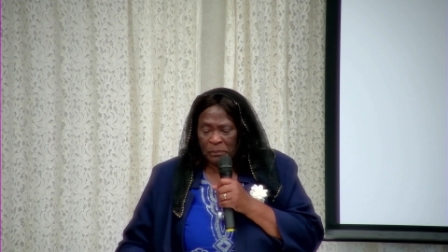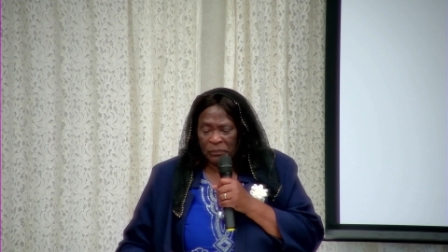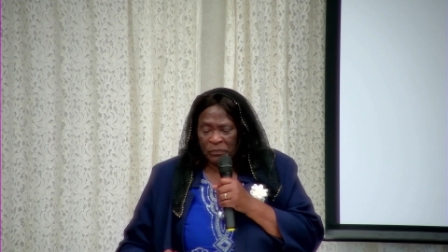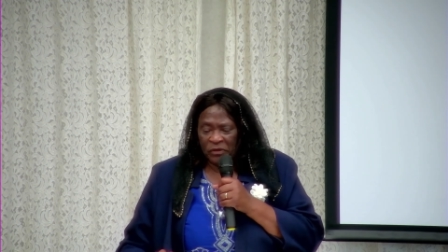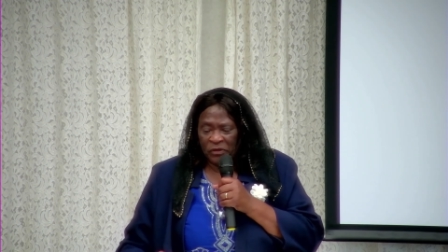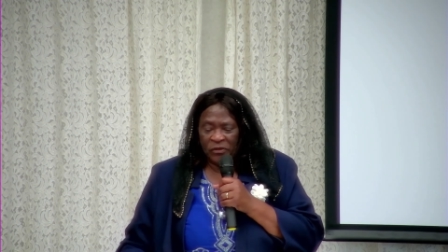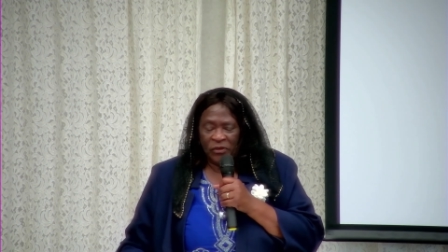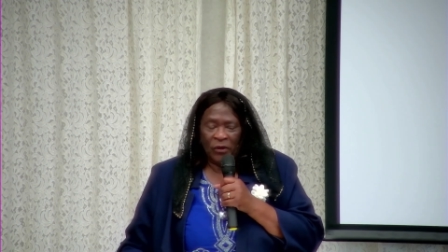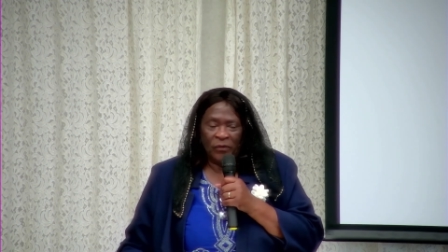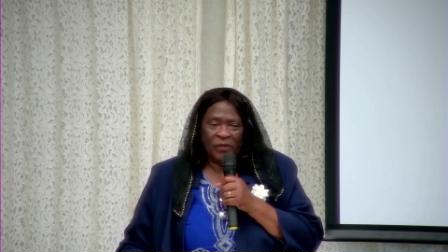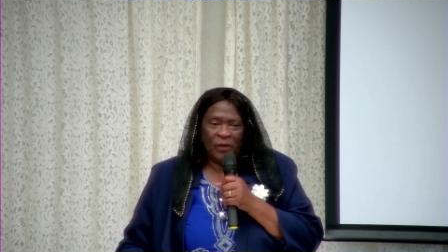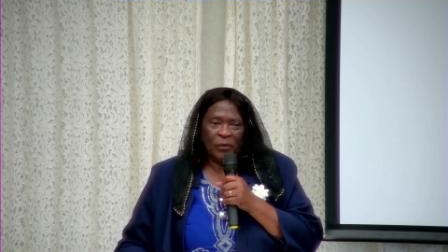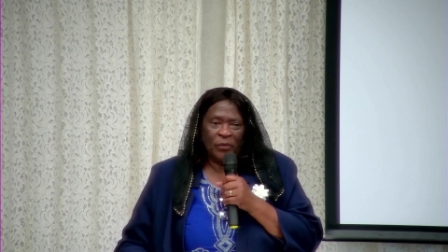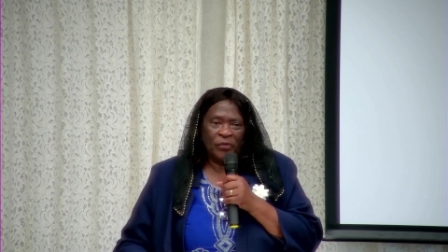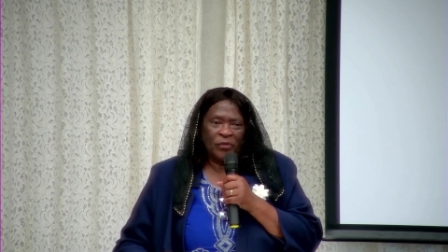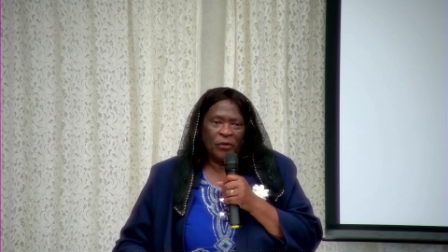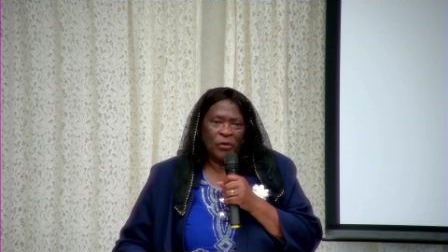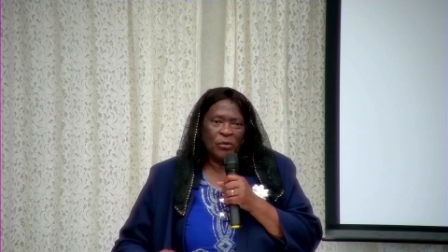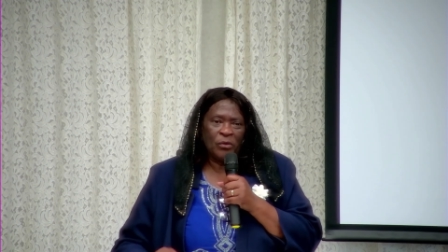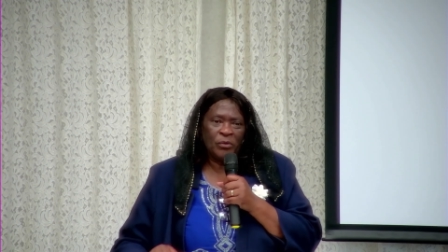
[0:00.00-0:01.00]
so that
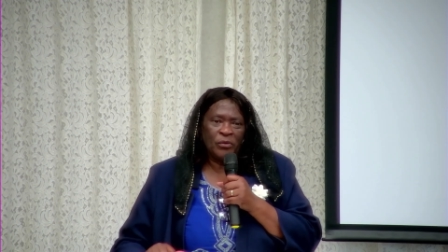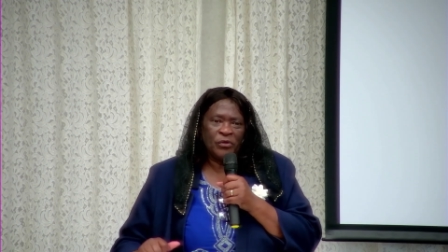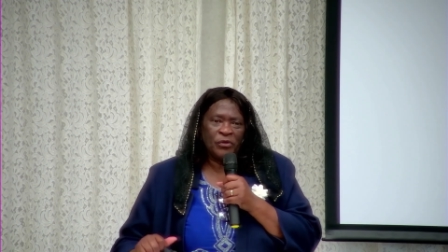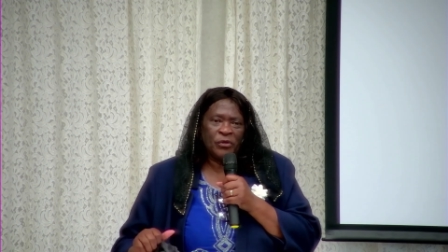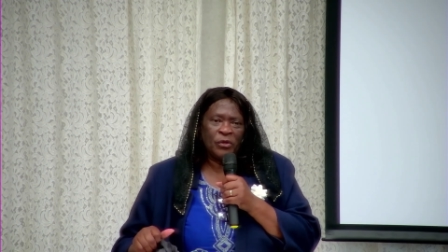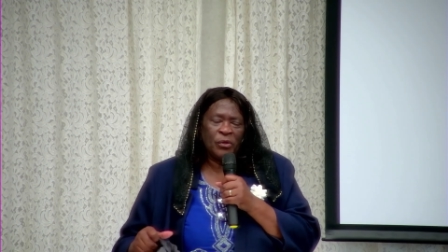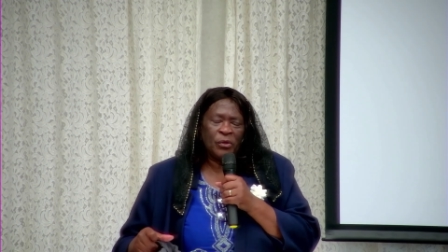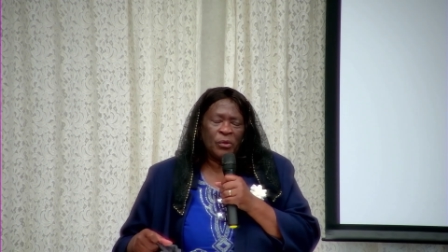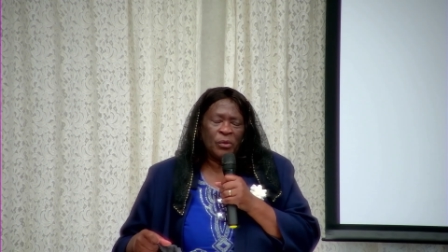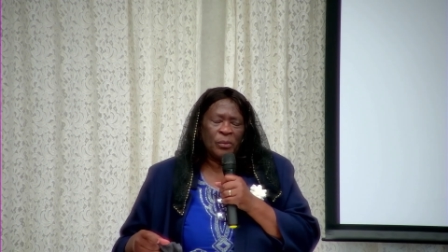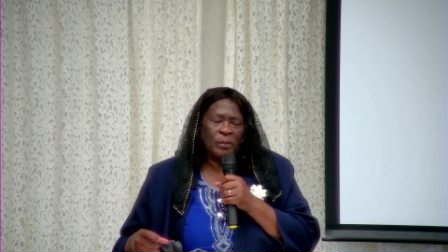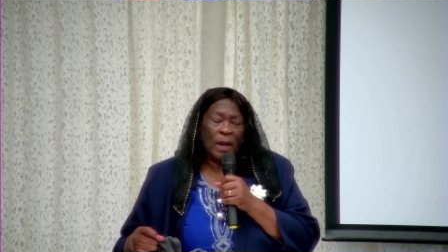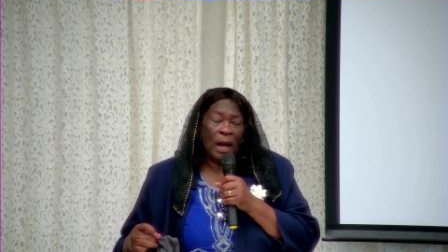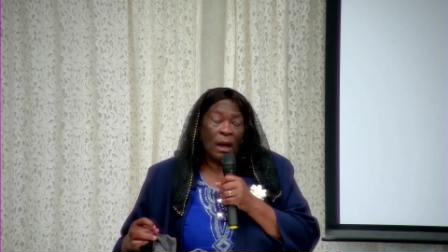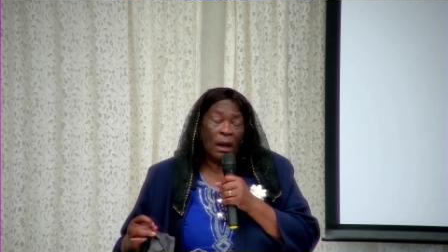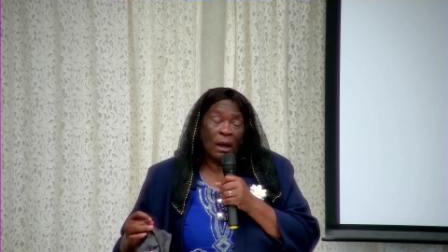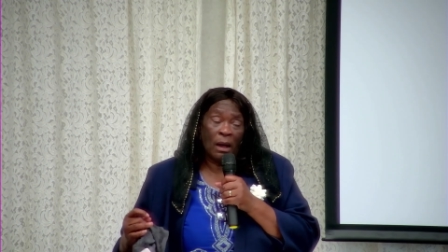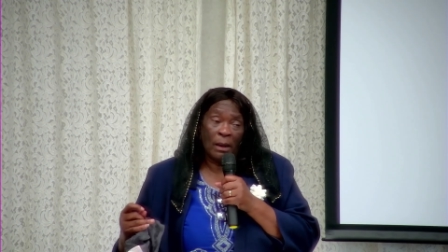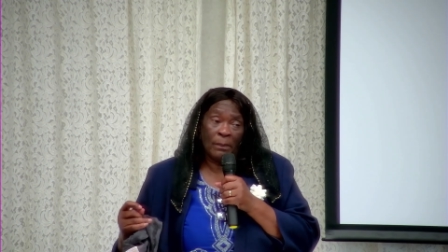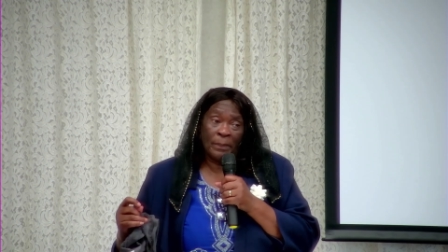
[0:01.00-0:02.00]
those whom
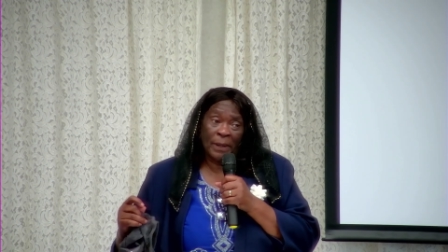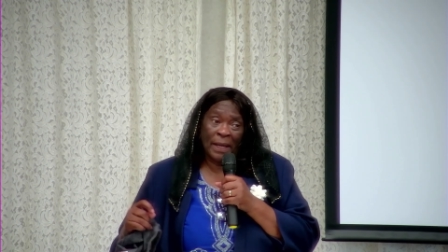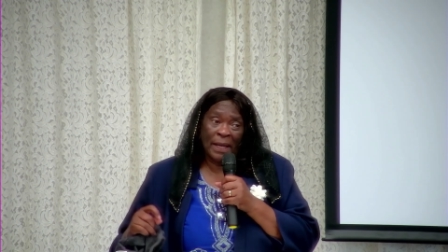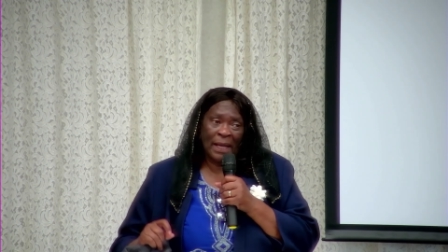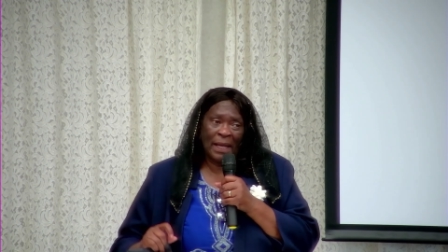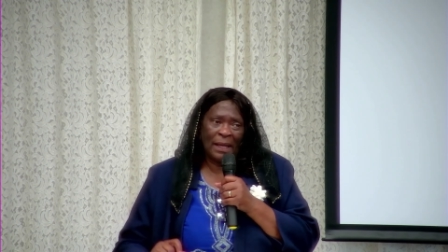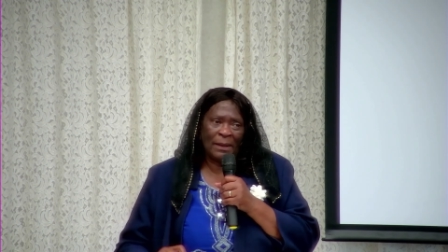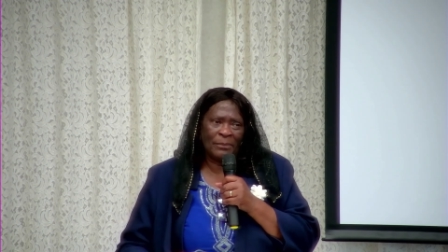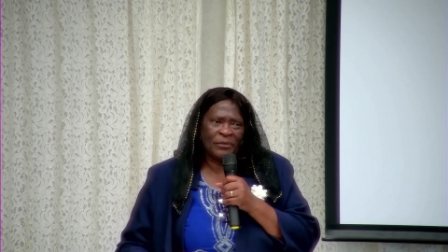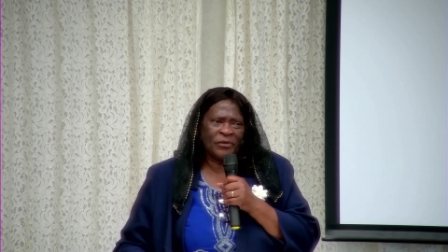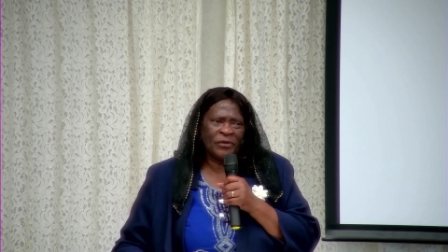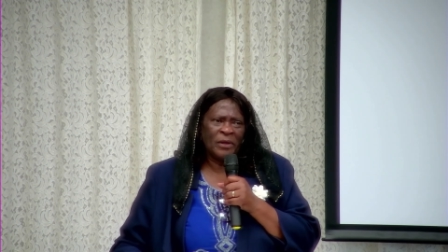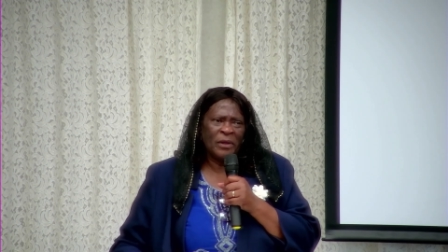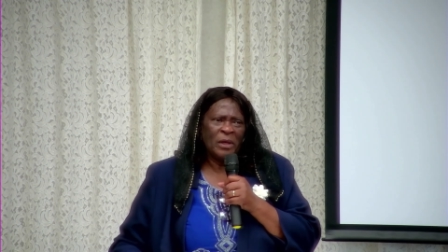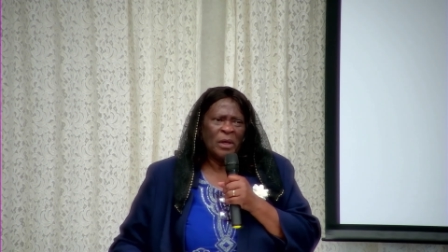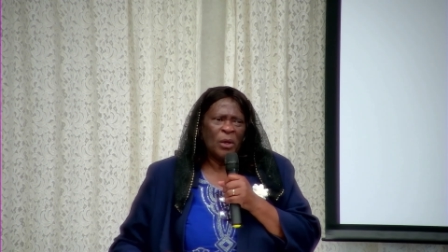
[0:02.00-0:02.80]
are perhaps